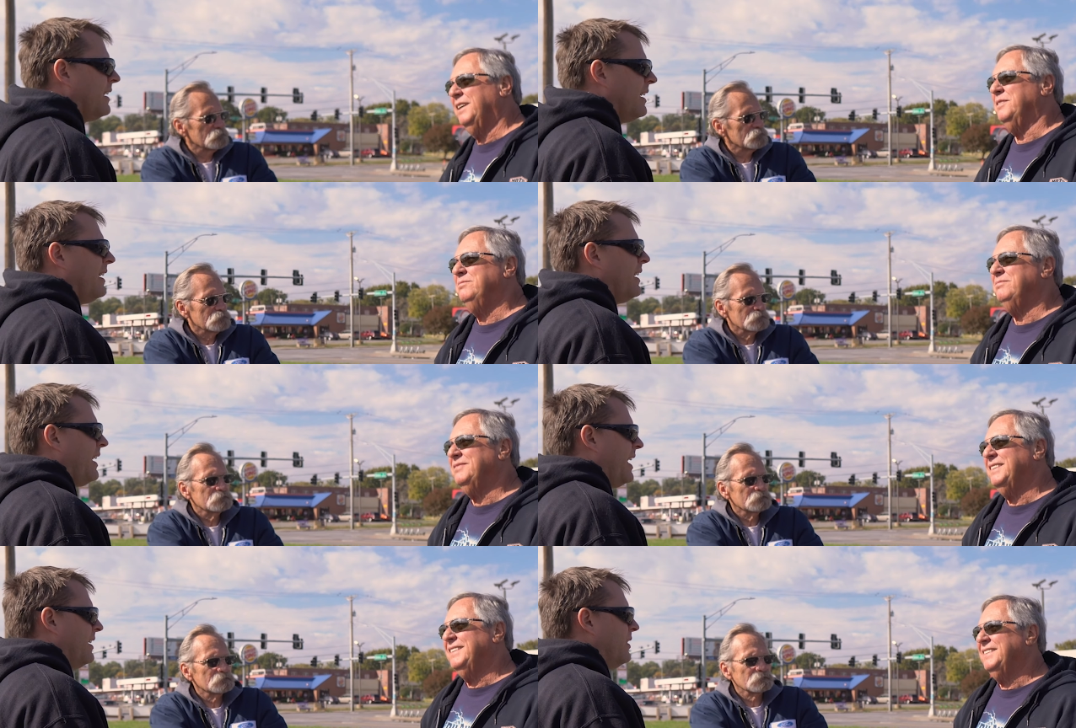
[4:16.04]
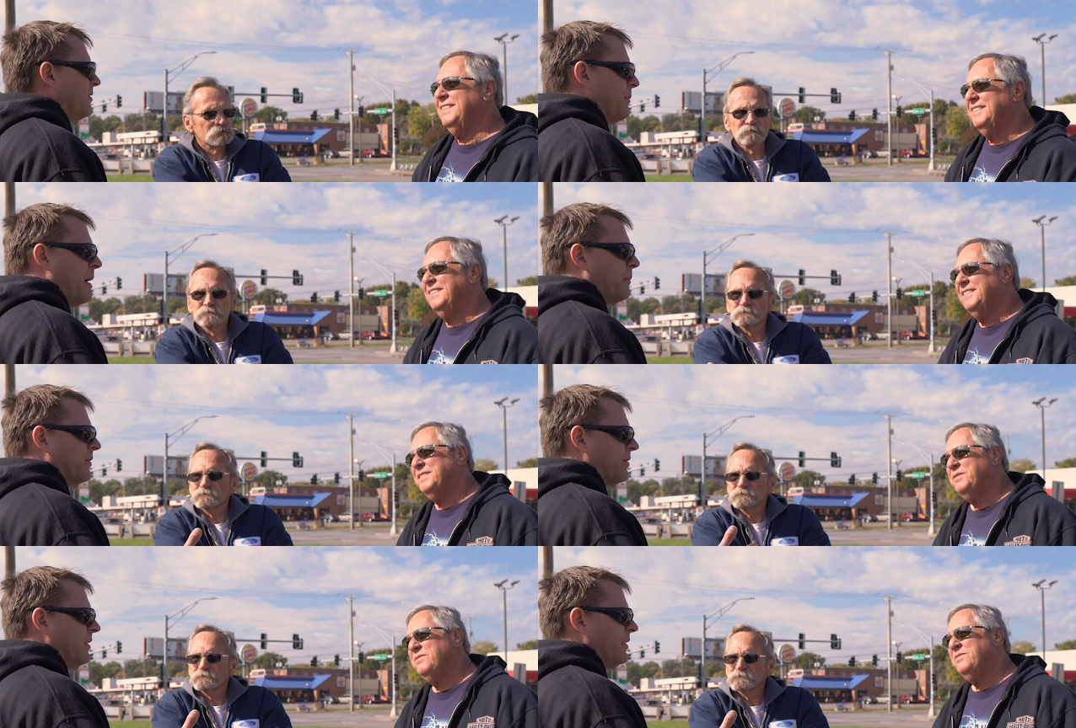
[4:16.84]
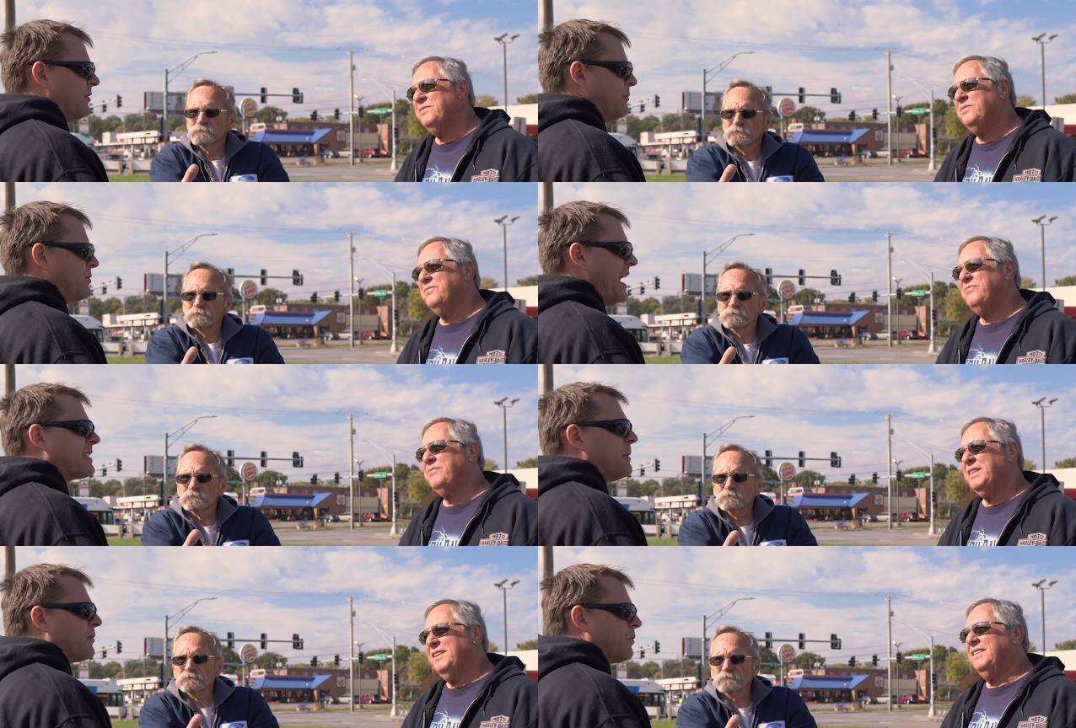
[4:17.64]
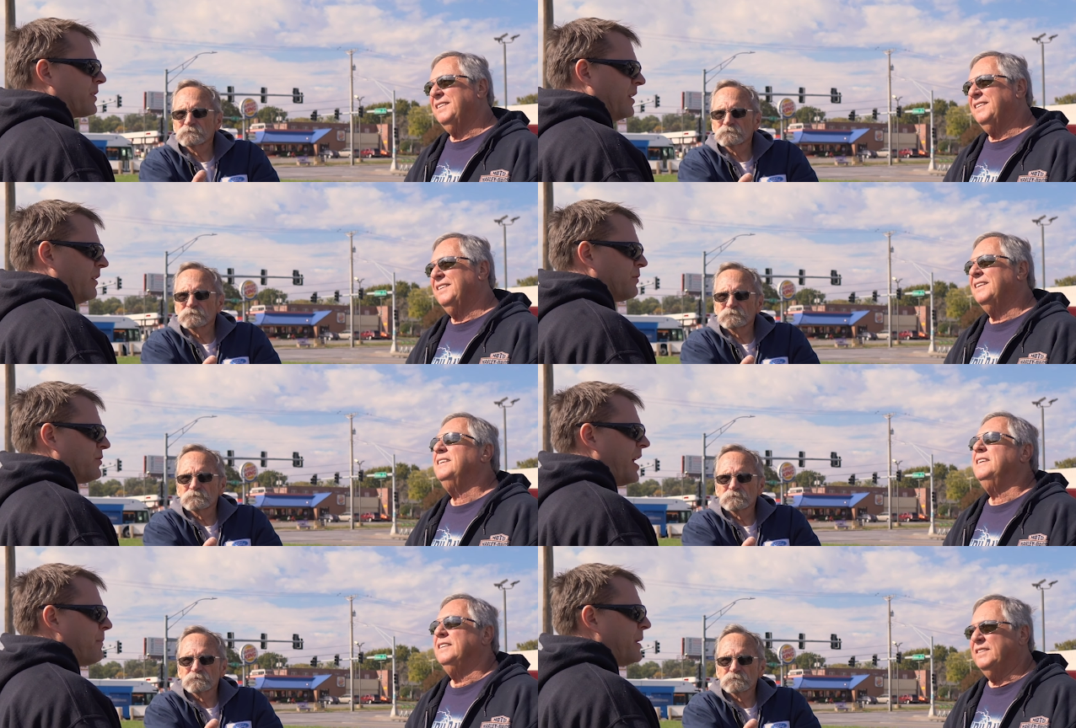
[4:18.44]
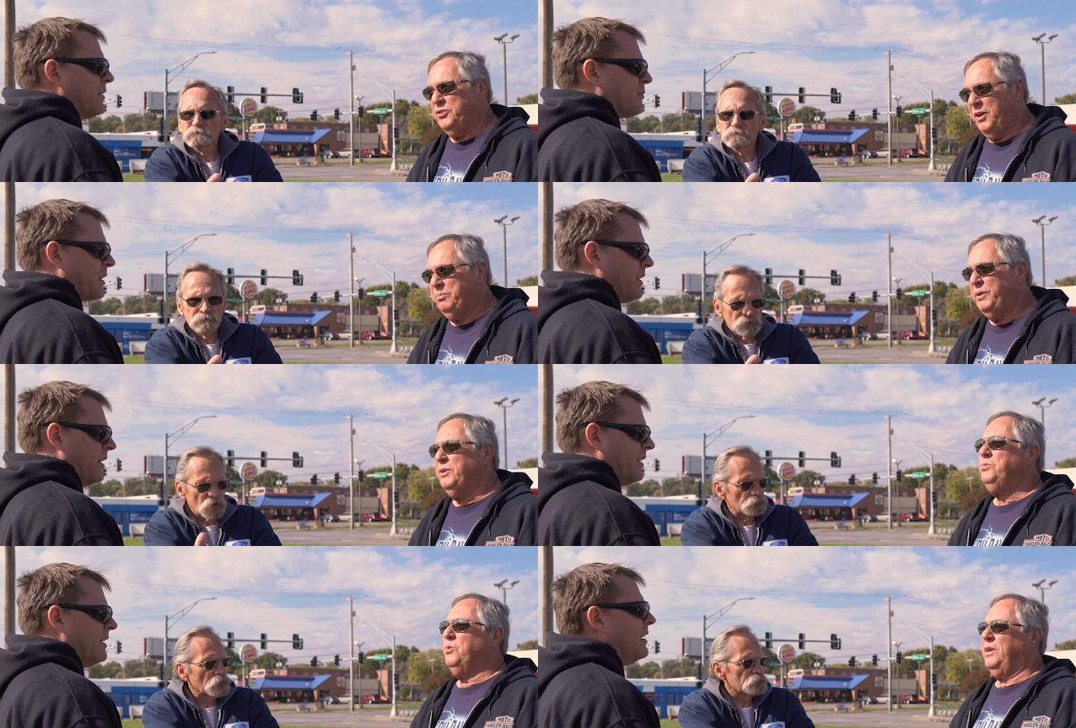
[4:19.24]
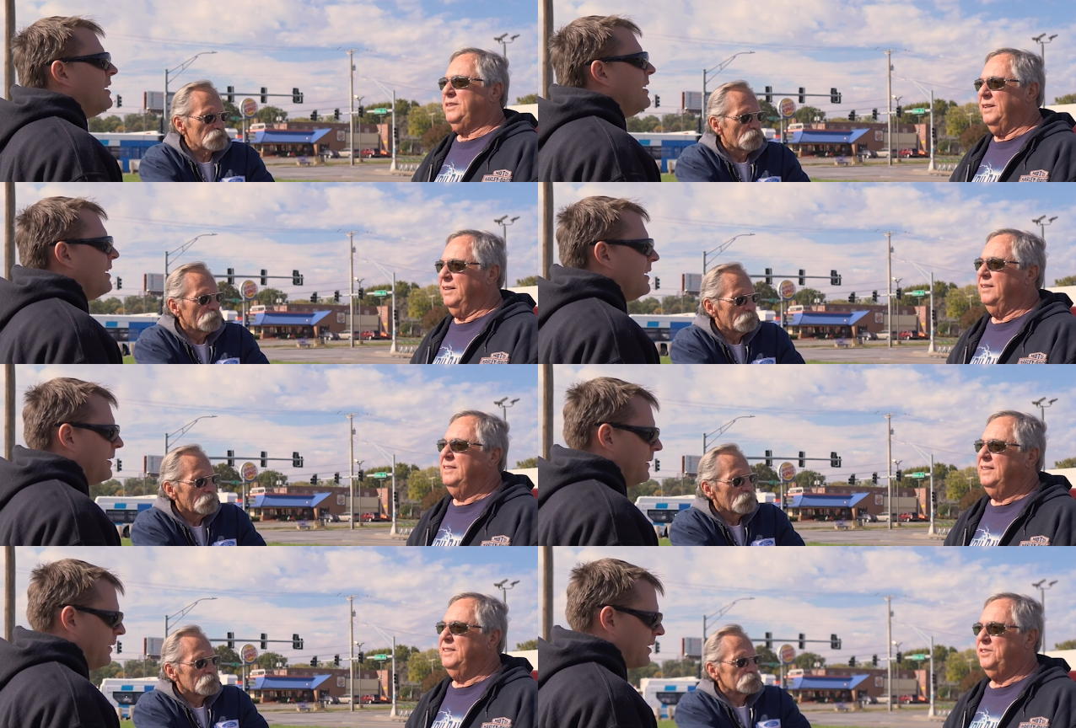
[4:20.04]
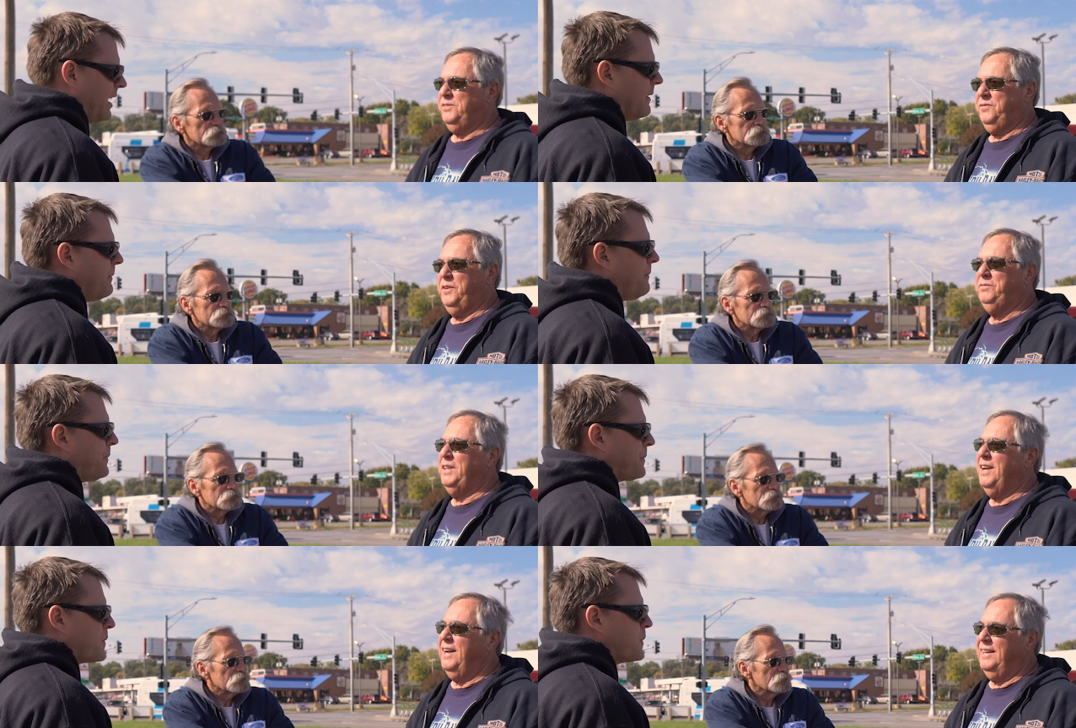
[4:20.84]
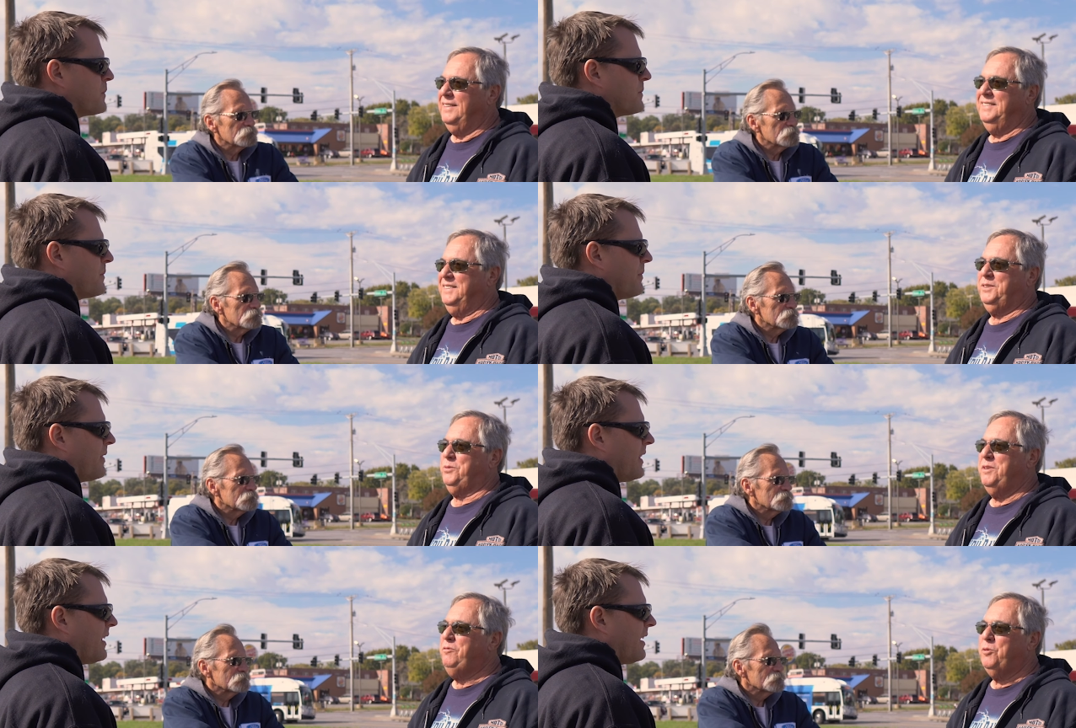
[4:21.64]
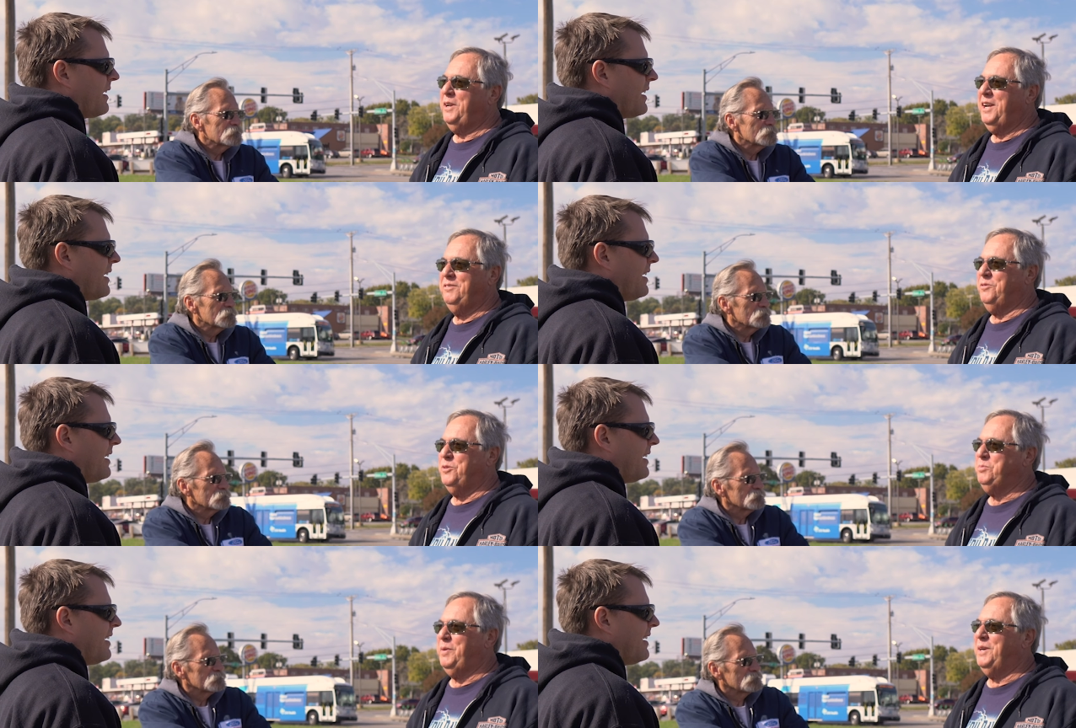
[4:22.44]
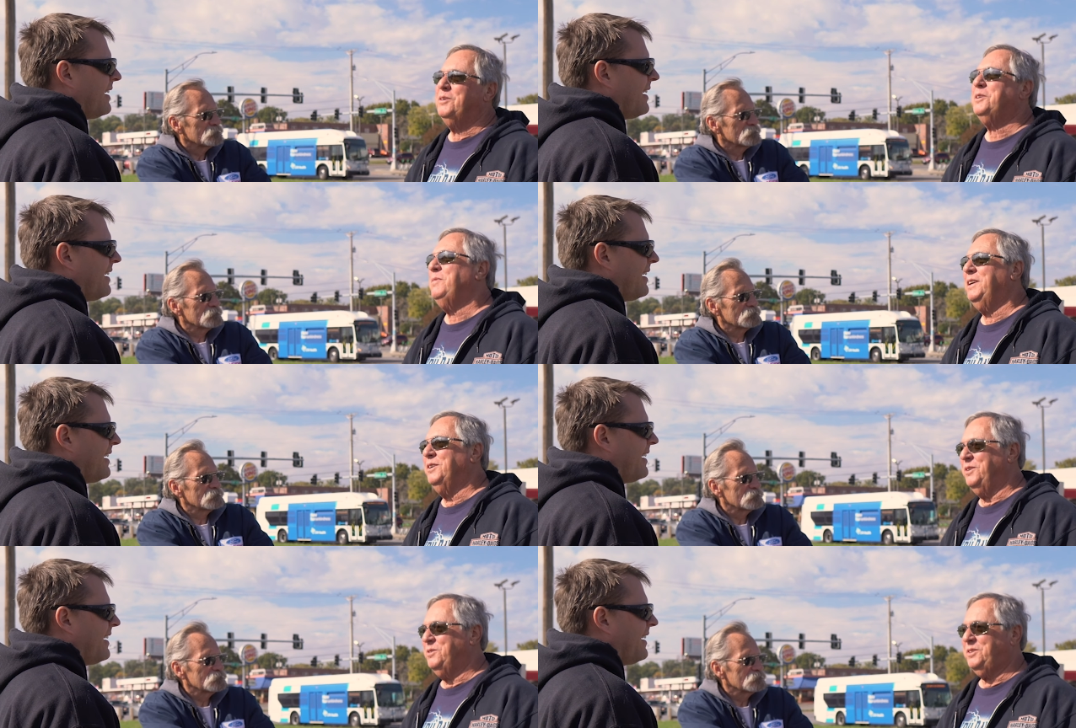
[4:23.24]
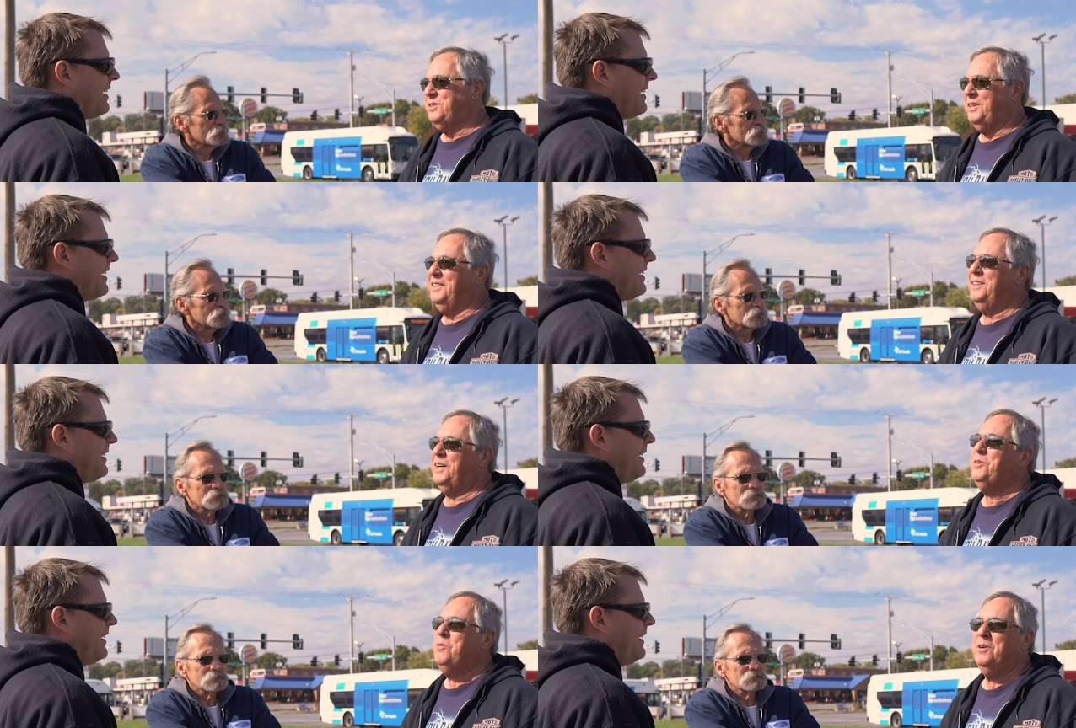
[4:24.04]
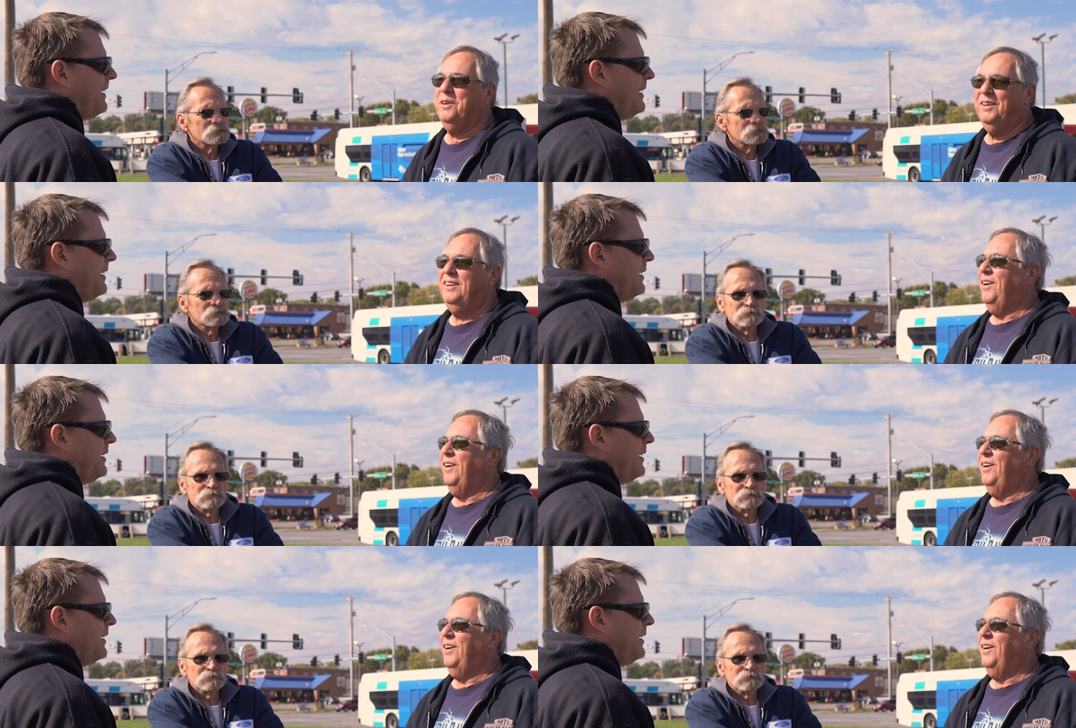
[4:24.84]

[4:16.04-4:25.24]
Speaker 1: Yeah and some members, some Jack's members worked there. John Pierce. John worked Pierce there.
Speaker 2: worked there. His okay. 59 348 four speed El Camino used to sit on that corner